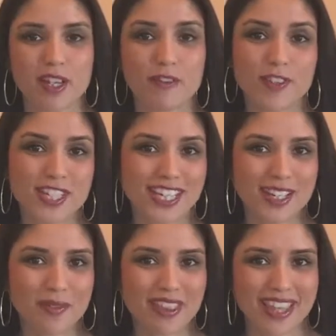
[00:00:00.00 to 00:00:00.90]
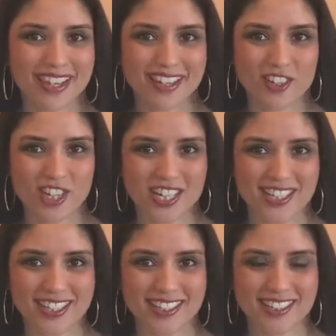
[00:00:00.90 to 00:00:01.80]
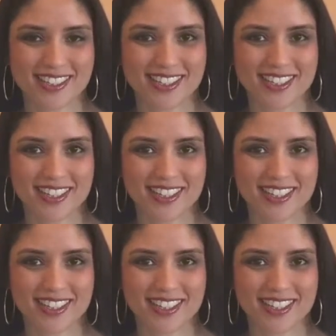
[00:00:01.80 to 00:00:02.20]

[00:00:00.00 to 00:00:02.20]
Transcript: for dealing with hidden agendas.